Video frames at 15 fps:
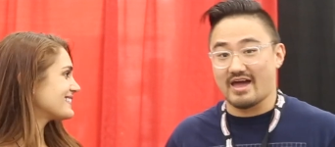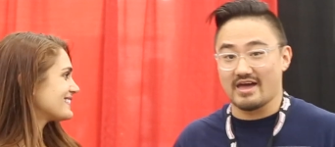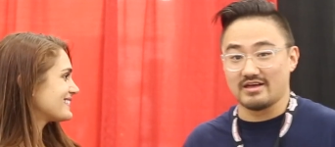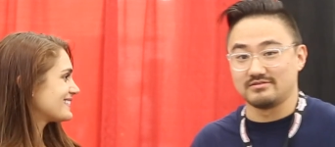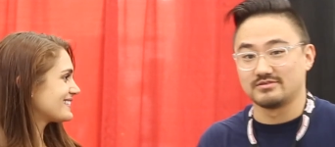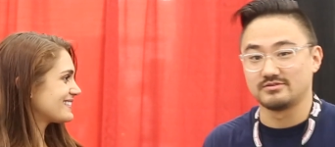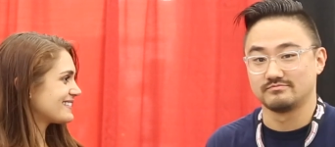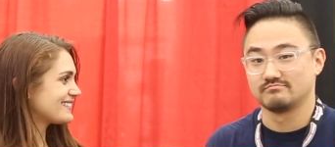
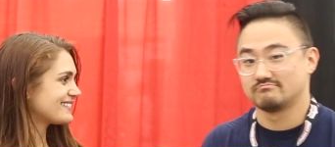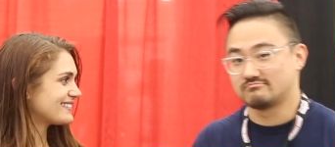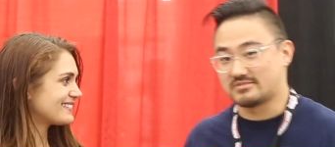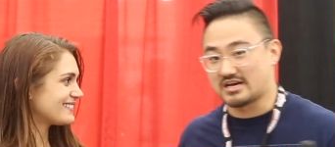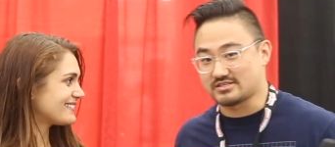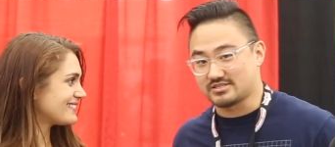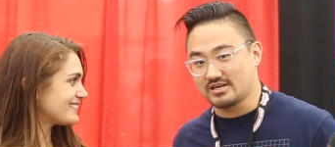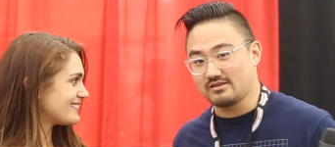Speaker 1: and
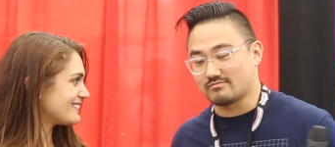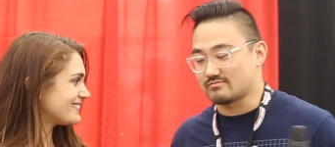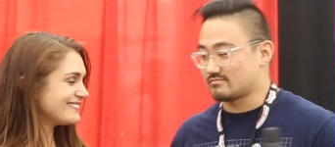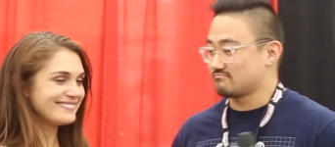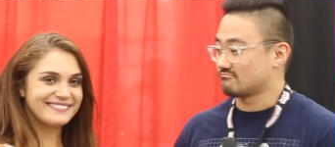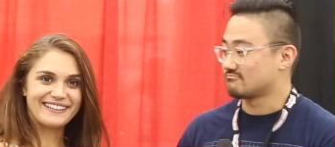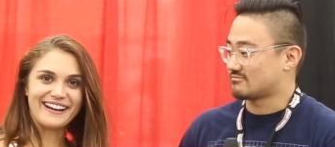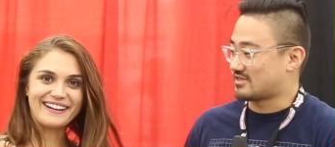that's it.
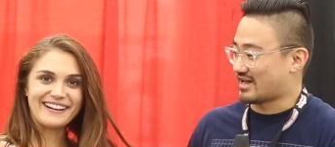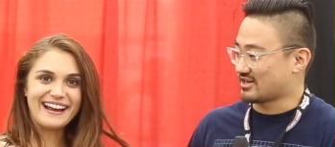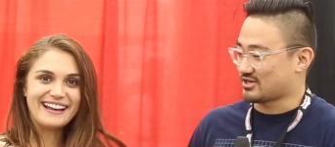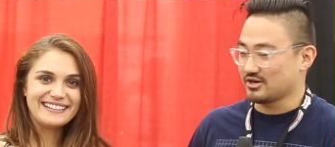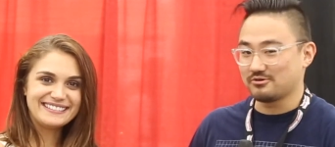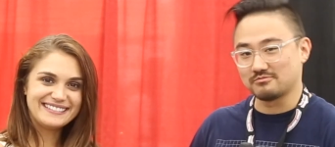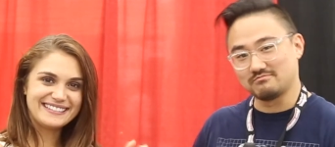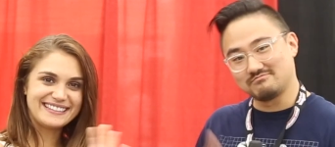Thank
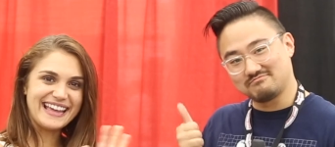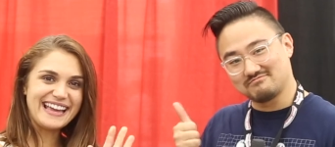you.